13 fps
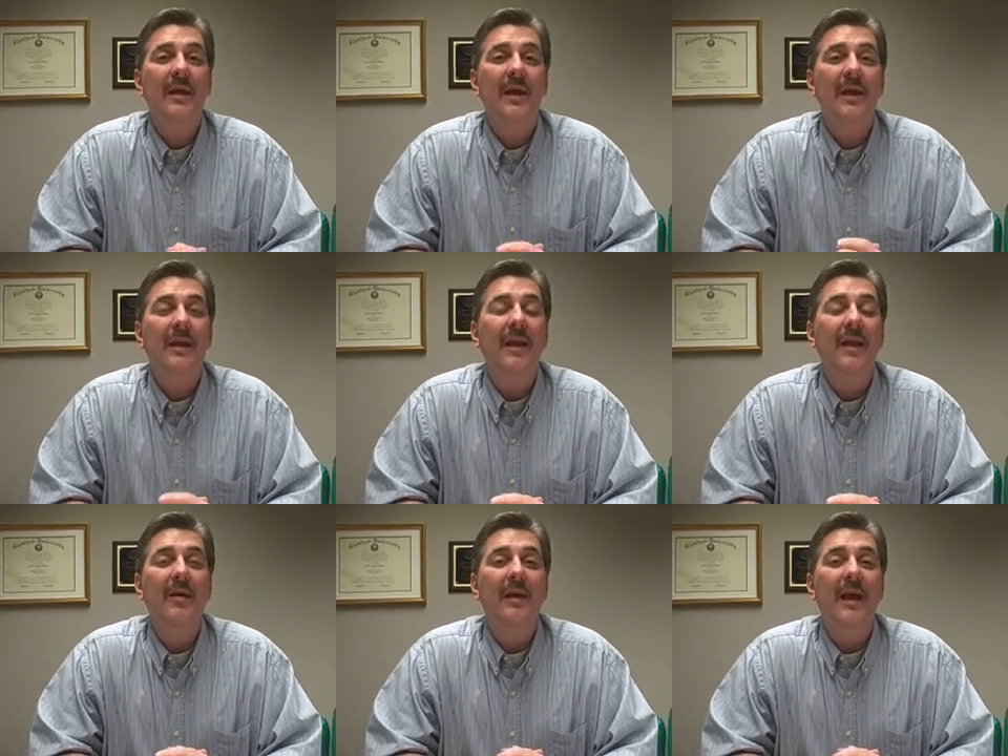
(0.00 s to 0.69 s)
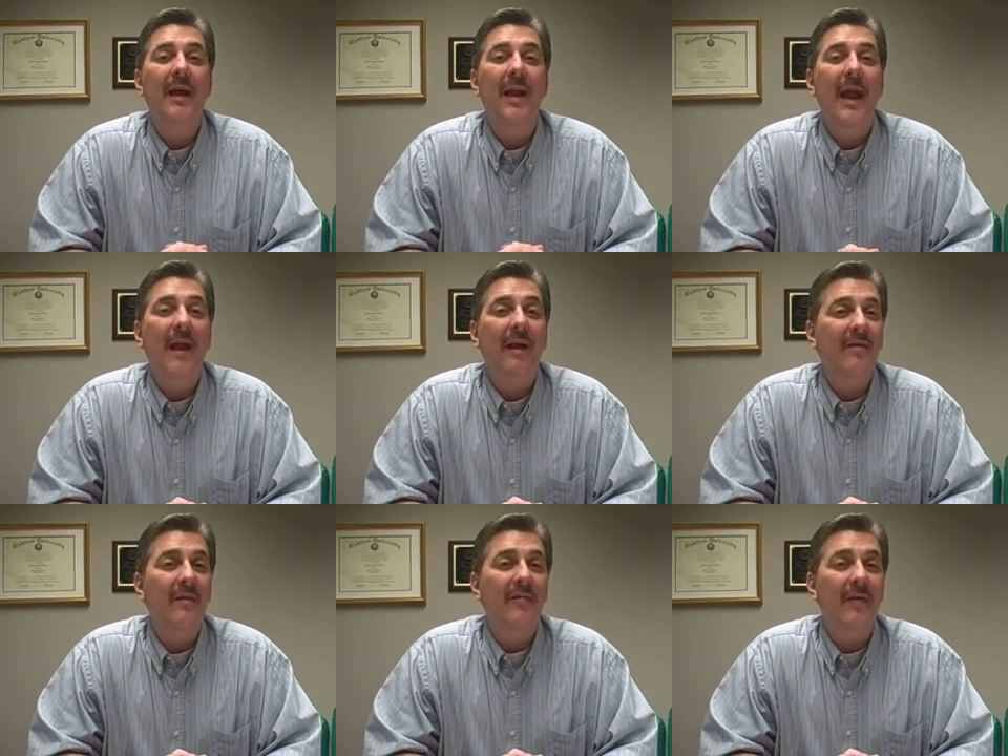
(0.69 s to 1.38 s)
in internet
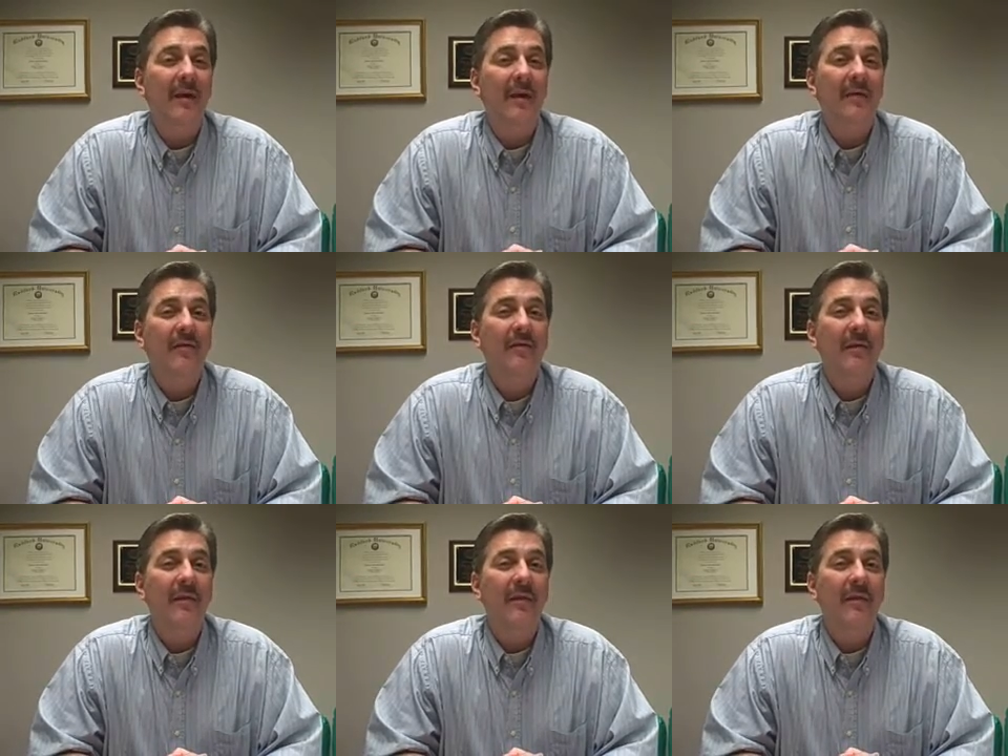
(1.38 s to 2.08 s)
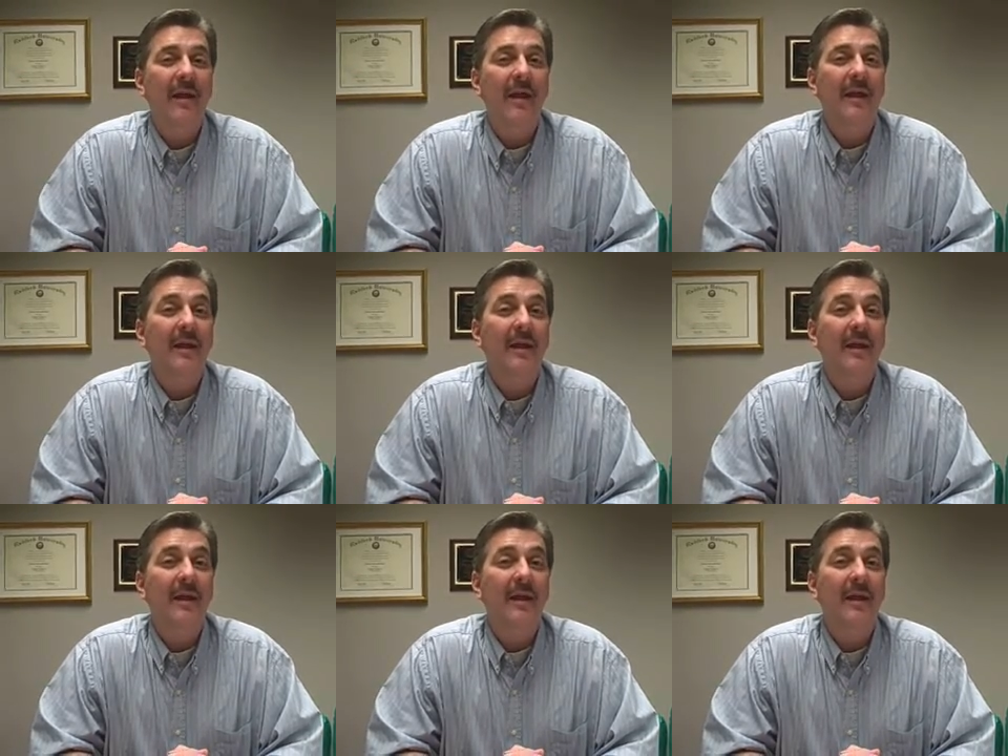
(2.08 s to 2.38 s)
activities so that they